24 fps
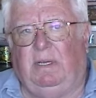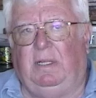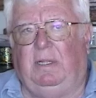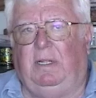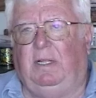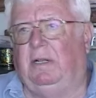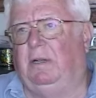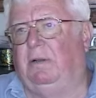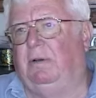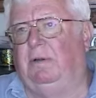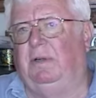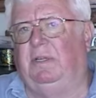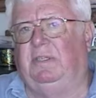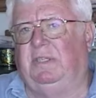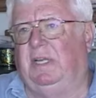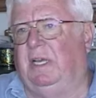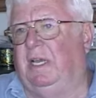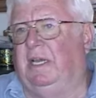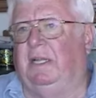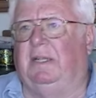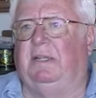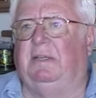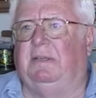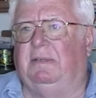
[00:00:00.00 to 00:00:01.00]
Be little
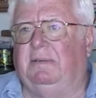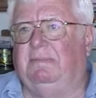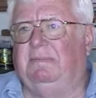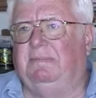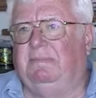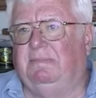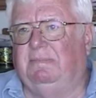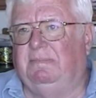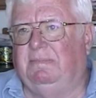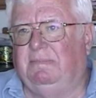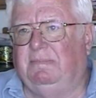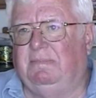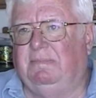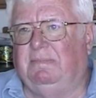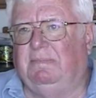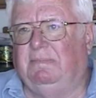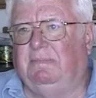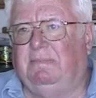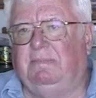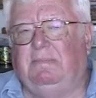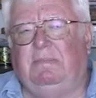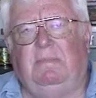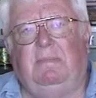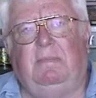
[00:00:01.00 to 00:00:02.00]
Ernie's aunt.
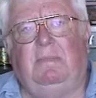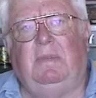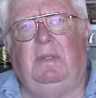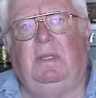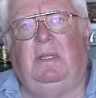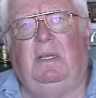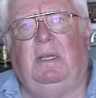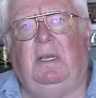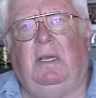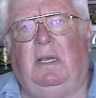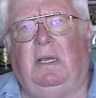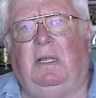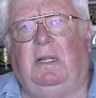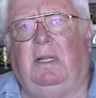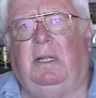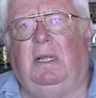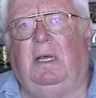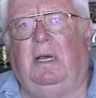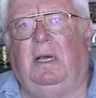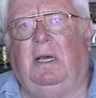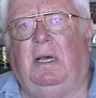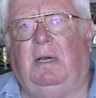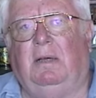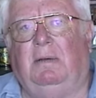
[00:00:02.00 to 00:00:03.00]

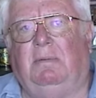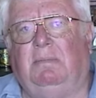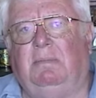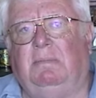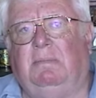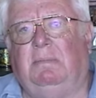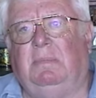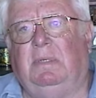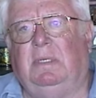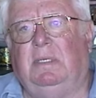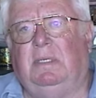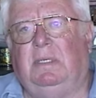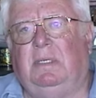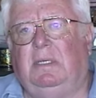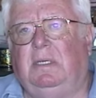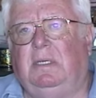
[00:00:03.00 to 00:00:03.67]
And um,